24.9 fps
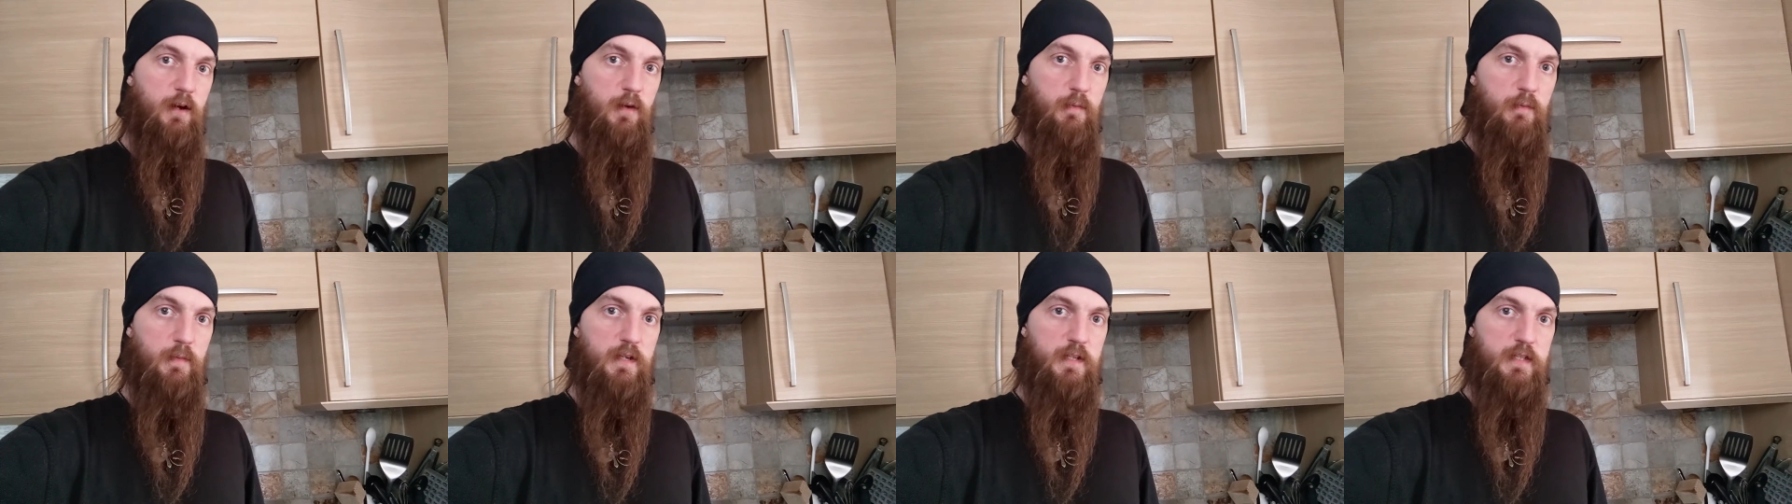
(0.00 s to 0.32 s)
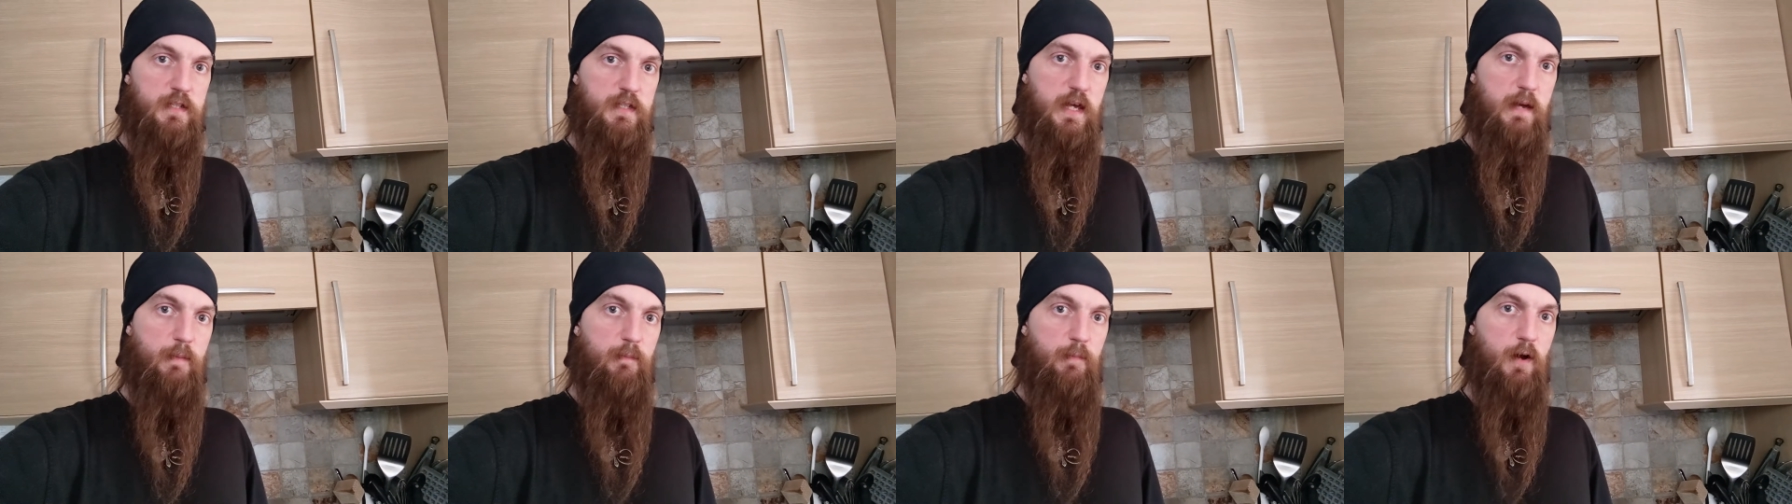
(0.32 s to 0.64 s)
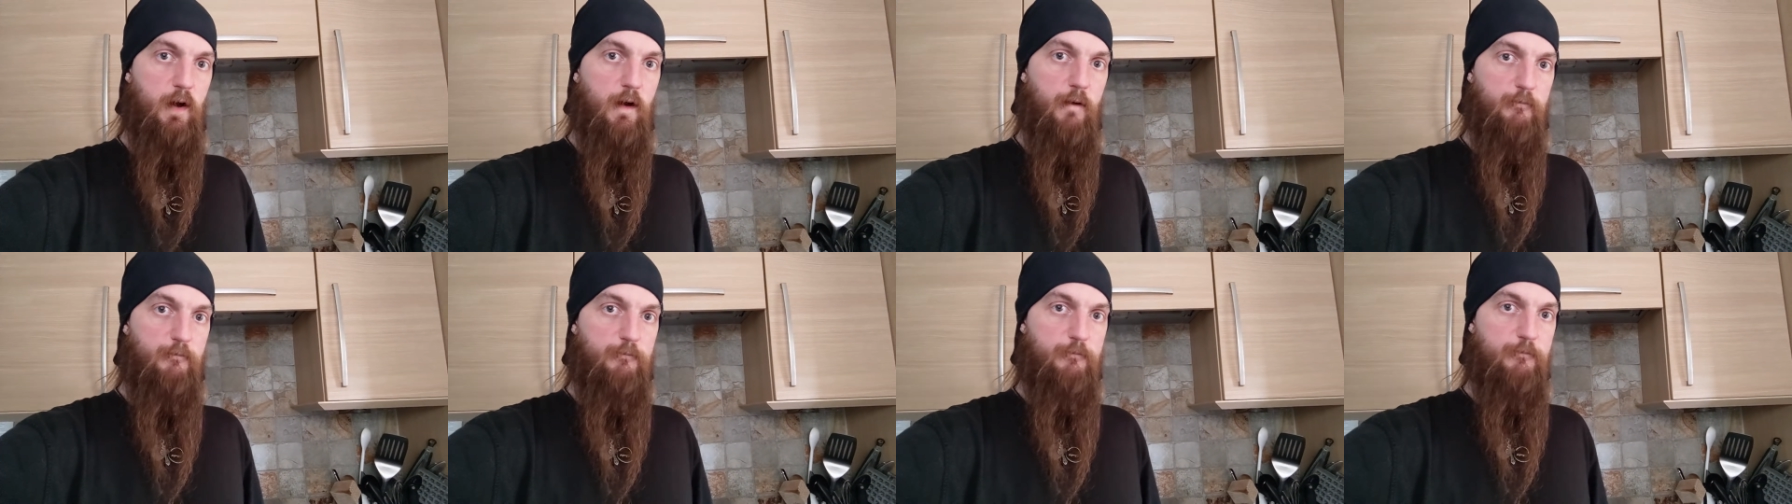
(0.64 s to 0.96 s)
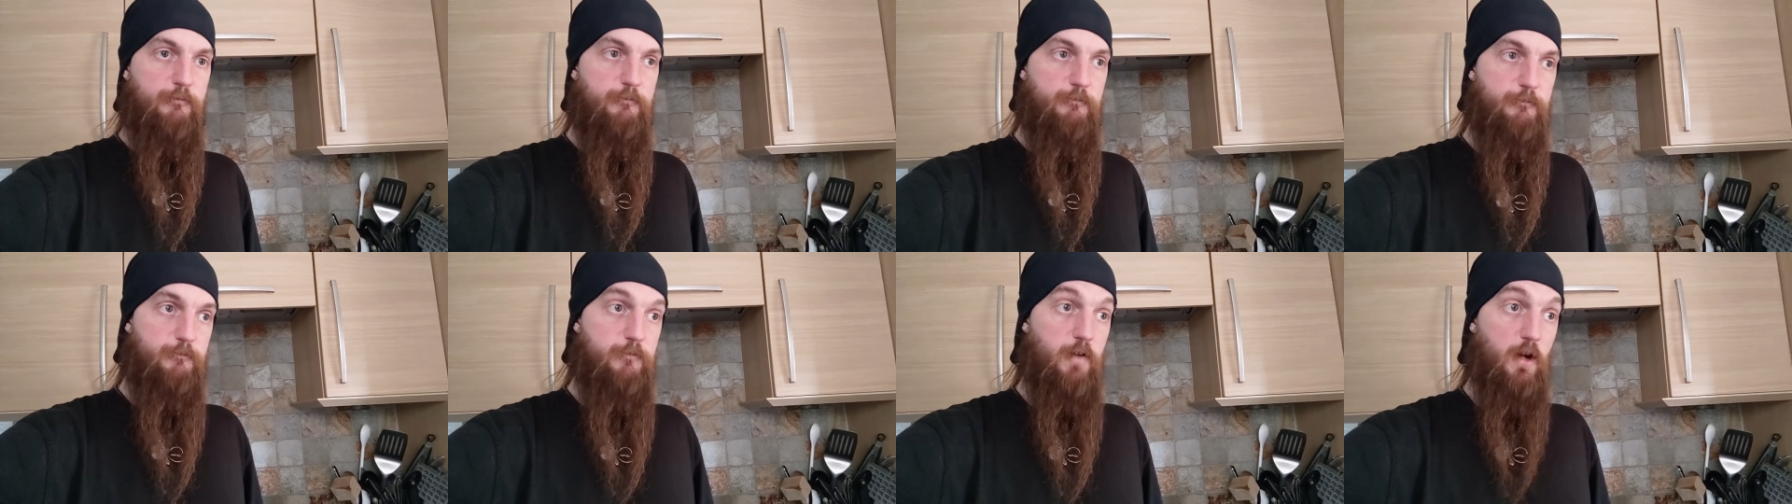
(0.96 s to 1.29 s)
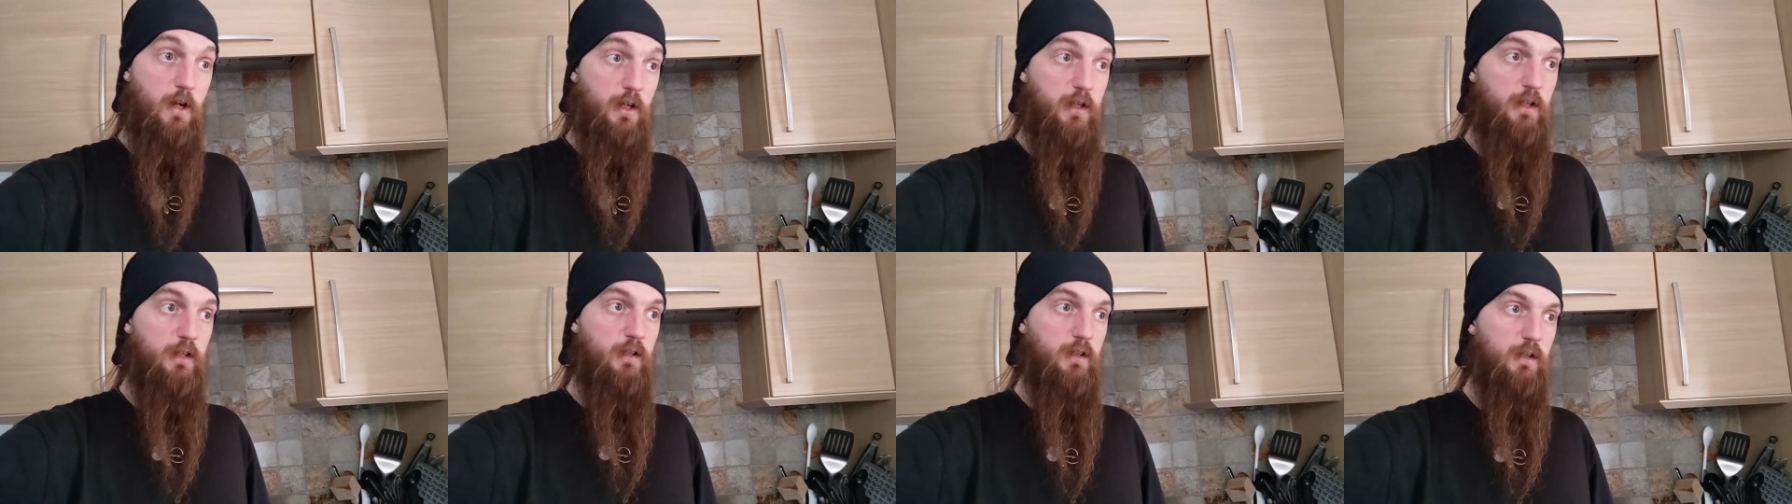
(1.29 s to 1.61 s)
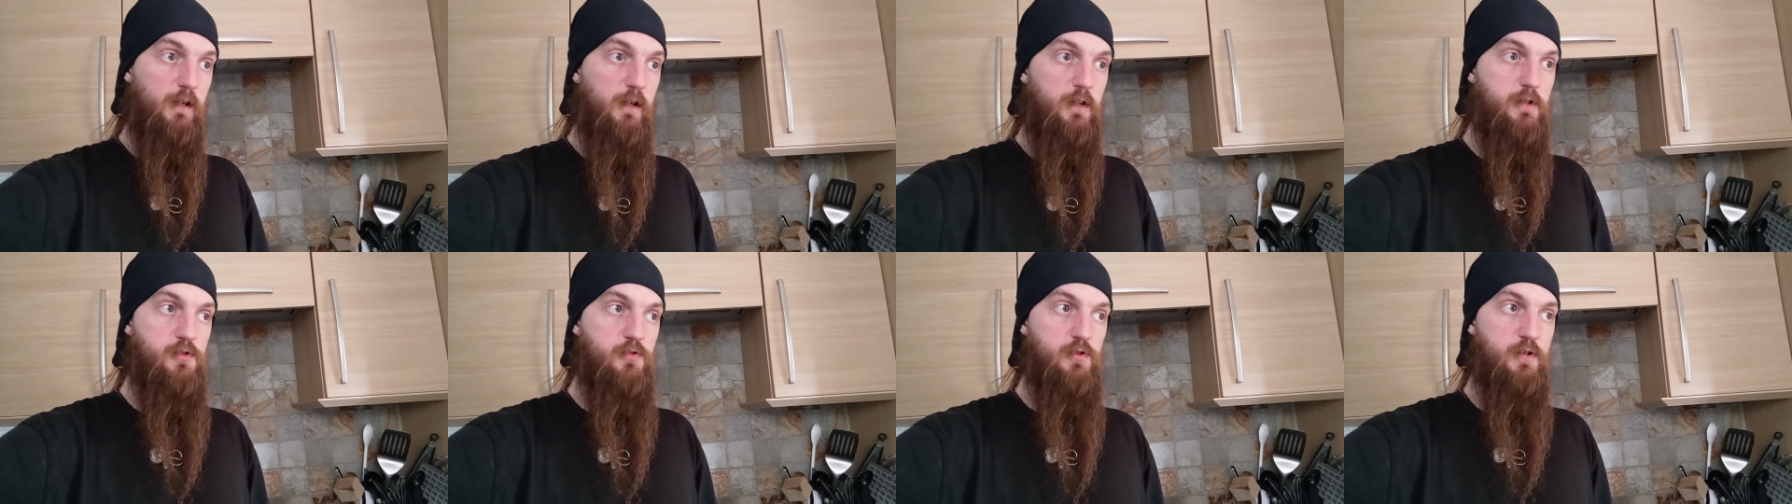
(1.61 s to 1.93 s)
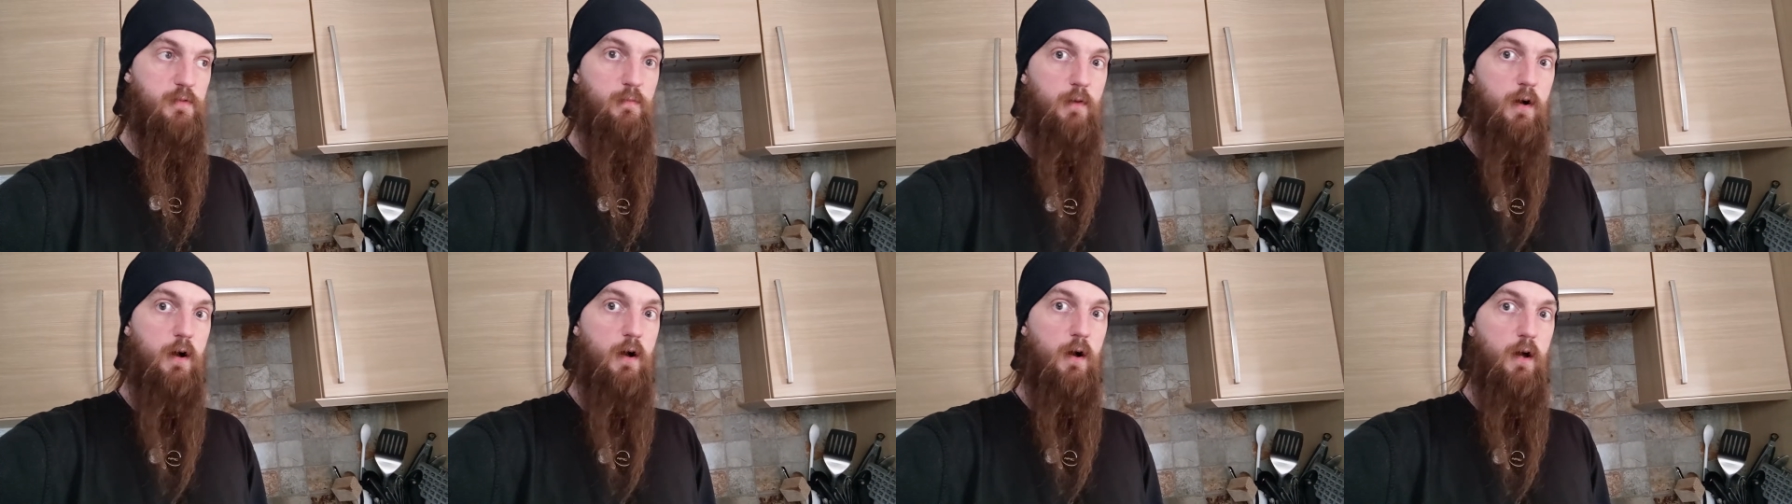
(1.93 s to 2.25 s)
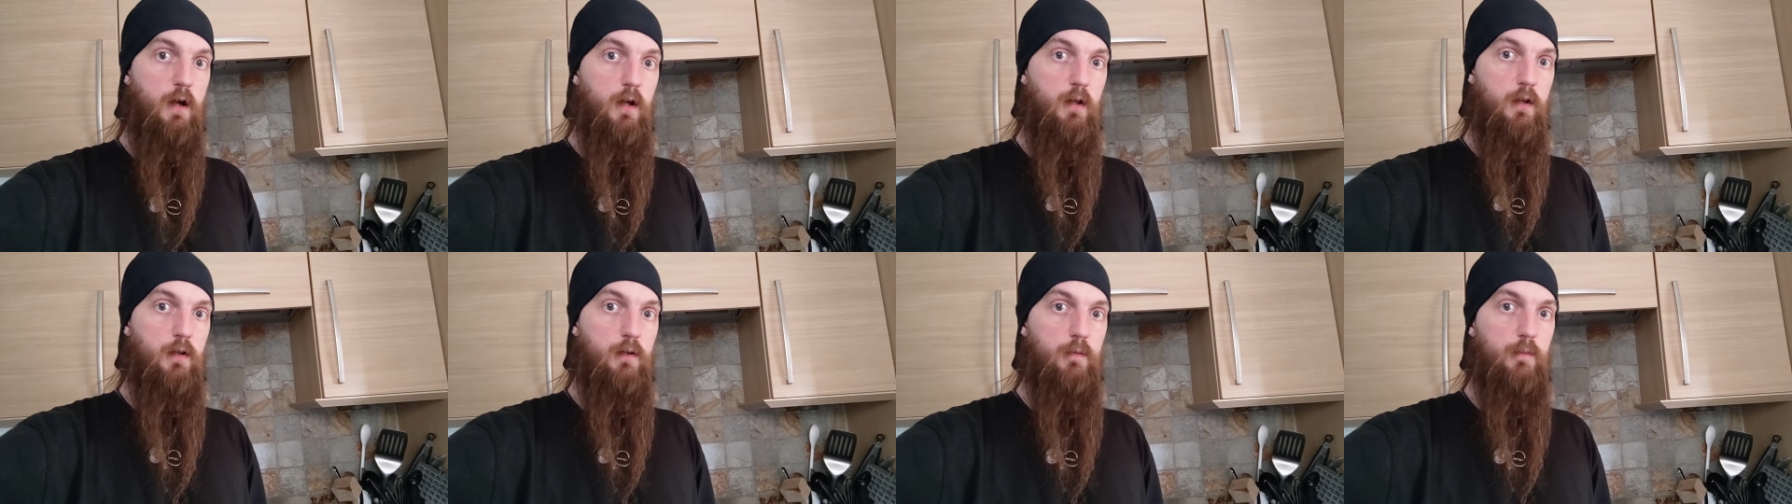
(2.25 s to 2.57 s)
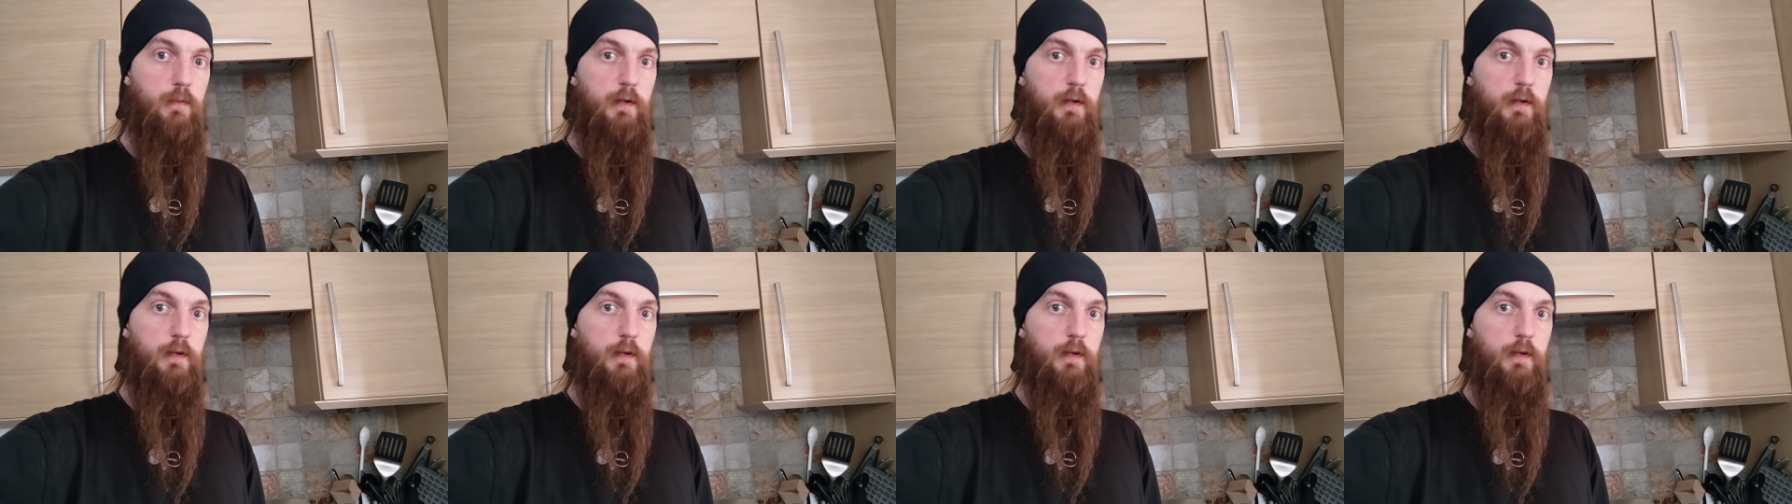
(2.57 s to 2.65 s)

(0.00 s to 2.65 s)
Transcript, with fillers: I missed that by a fucking country mile.